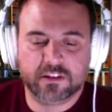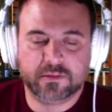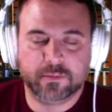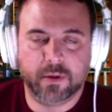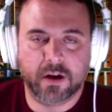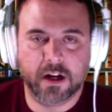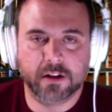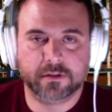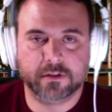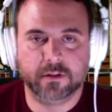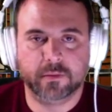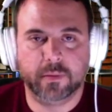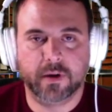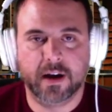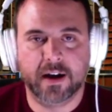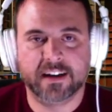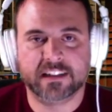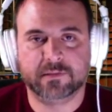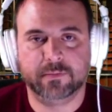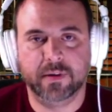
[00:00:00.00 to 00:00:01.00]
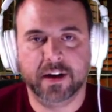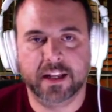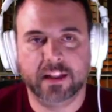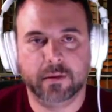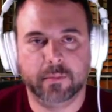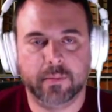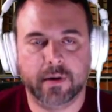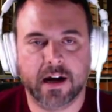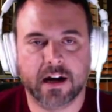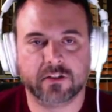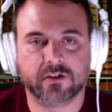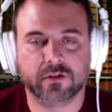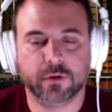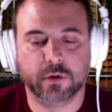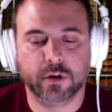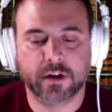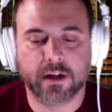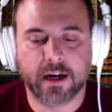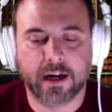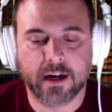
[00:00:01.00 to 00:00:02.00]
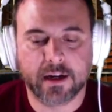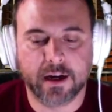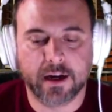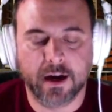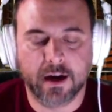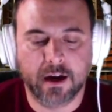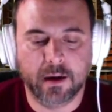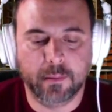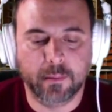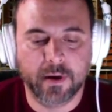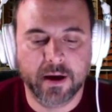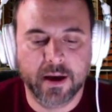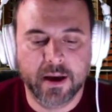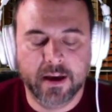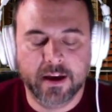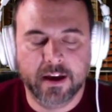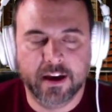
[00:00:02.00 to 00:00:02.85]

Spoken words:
sponsored by ExpandTheBoxScore.com.